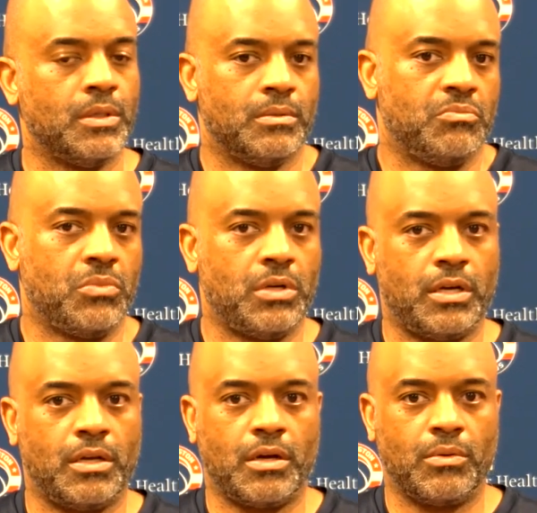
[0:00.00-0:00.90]
Well,
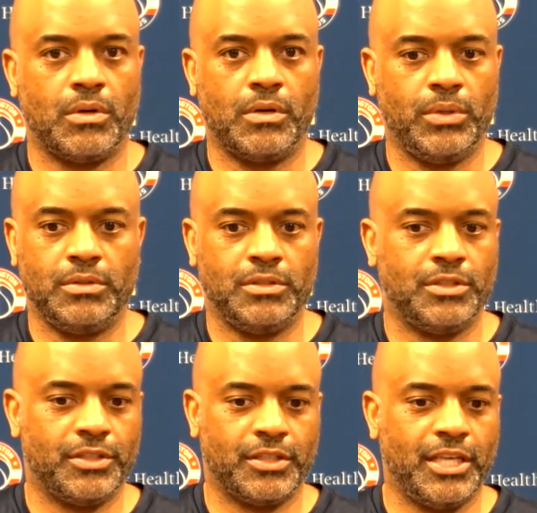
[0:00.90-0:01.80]
you know,
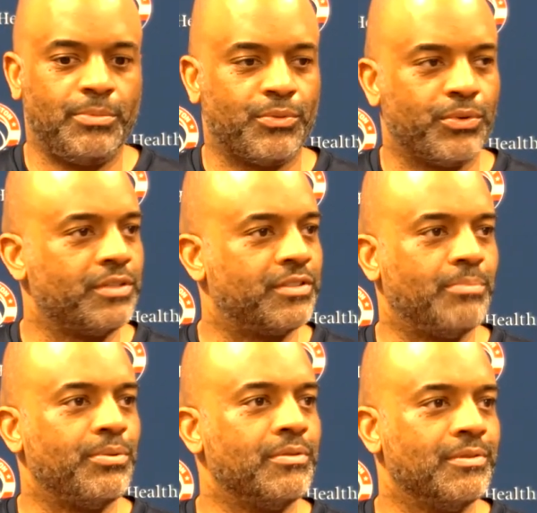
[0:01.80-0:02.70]
you're going to keep it really
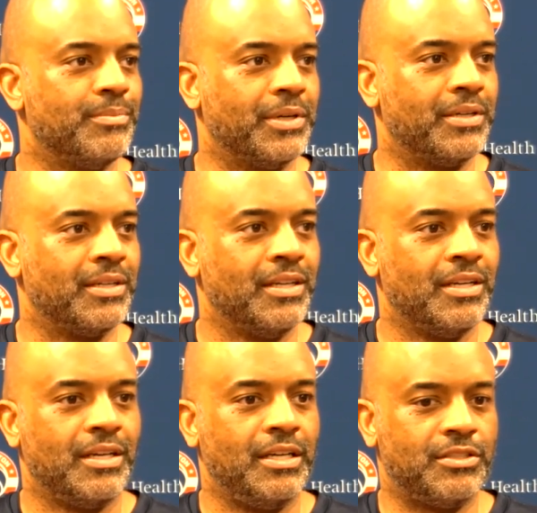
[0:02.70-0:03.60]
simple, but
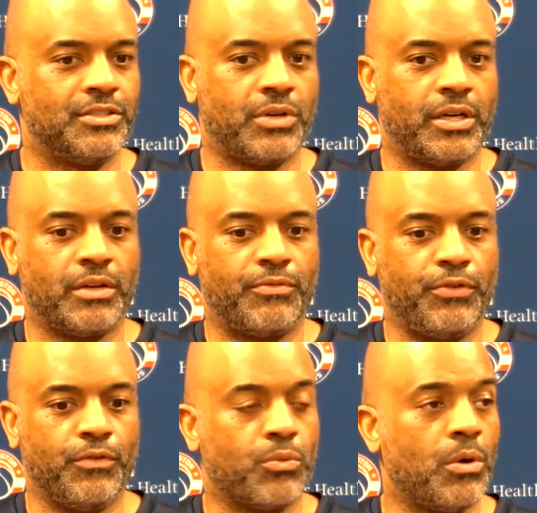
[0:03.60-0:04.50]
he's just trying to get a
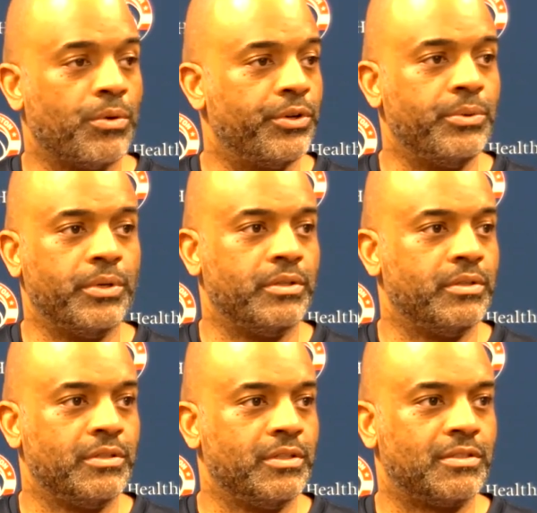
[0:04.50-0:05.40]
feel for what we're doing.
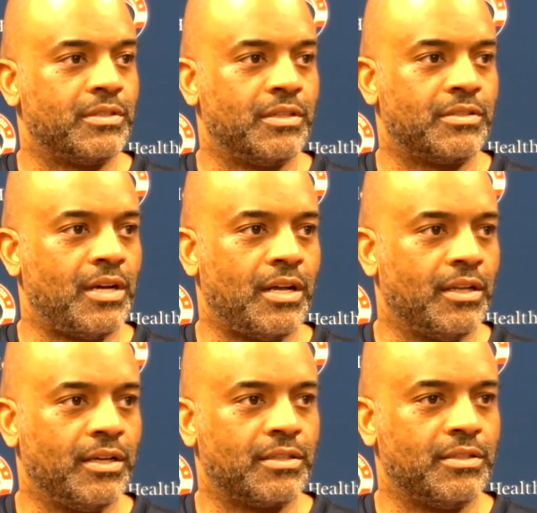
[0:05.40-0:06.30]
It's not
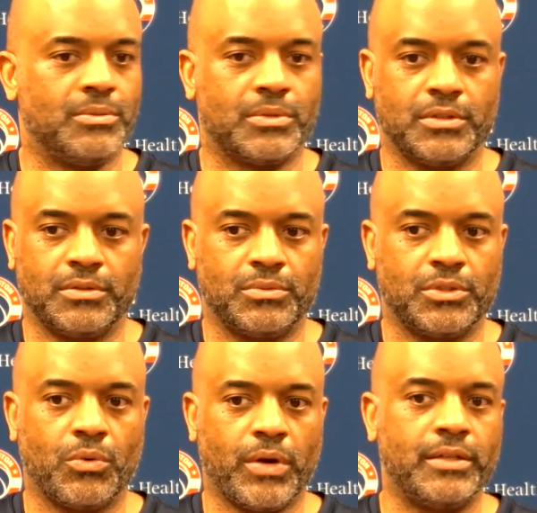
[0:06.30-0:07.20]
like, you know, we're going to go
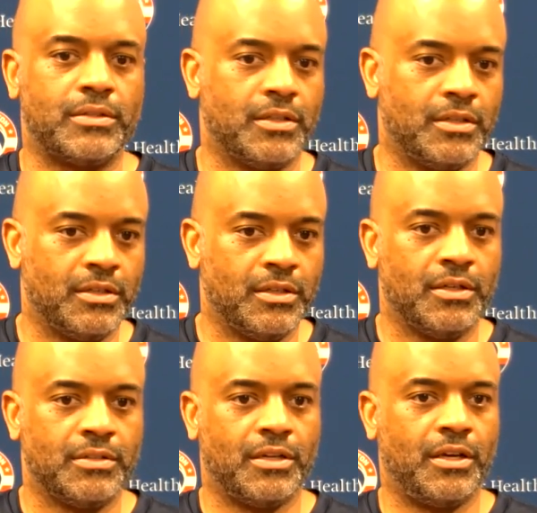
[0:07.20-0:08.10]
right to
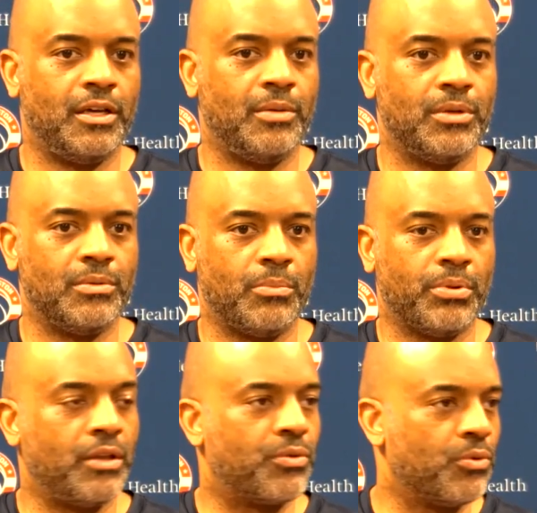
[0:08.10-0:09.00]
him and
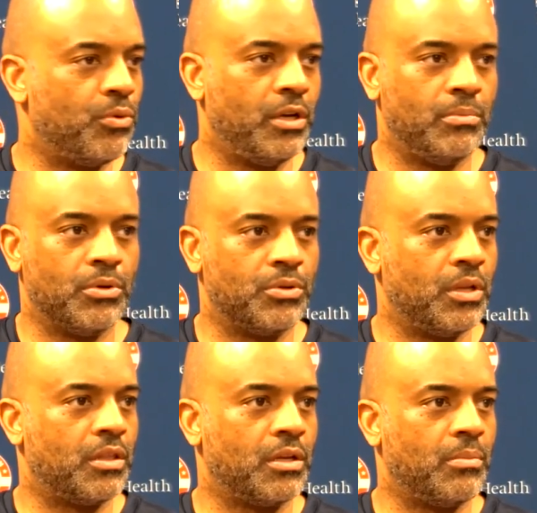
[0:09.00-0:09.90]
play through him or do
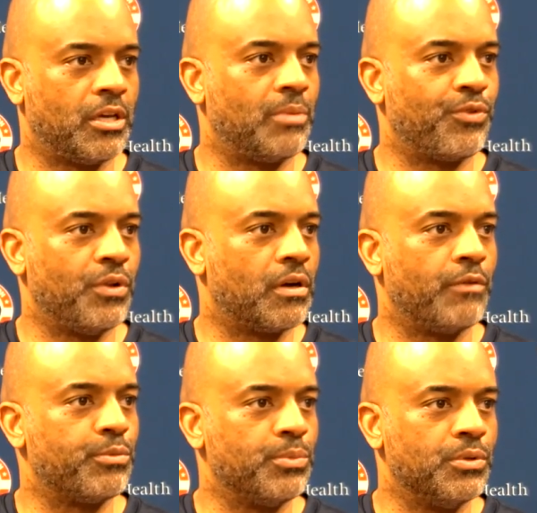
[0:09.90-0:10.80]
anything to make him feel
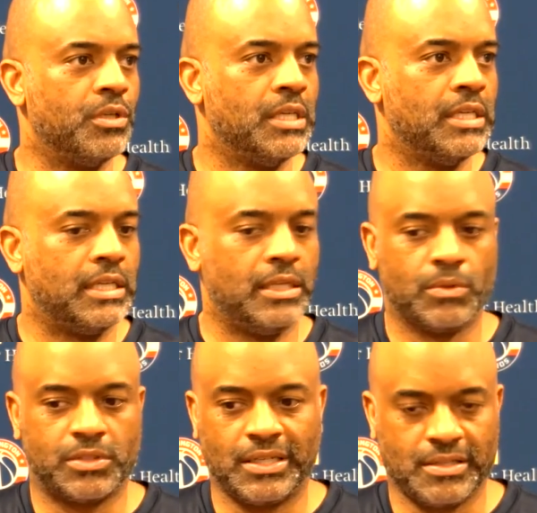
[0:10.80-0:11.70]
uncomfortable. He
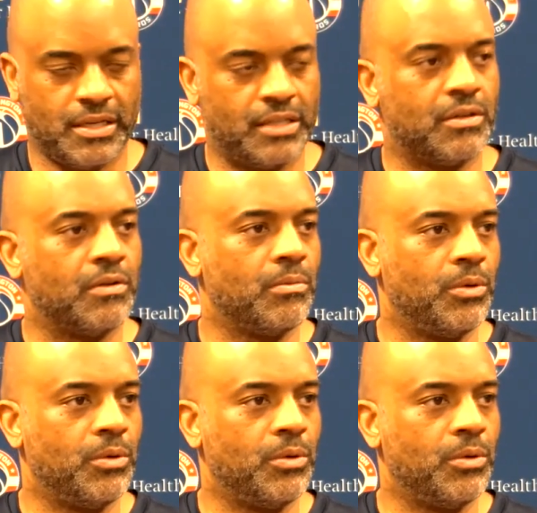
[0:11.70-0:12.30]
wants to get his legs under him.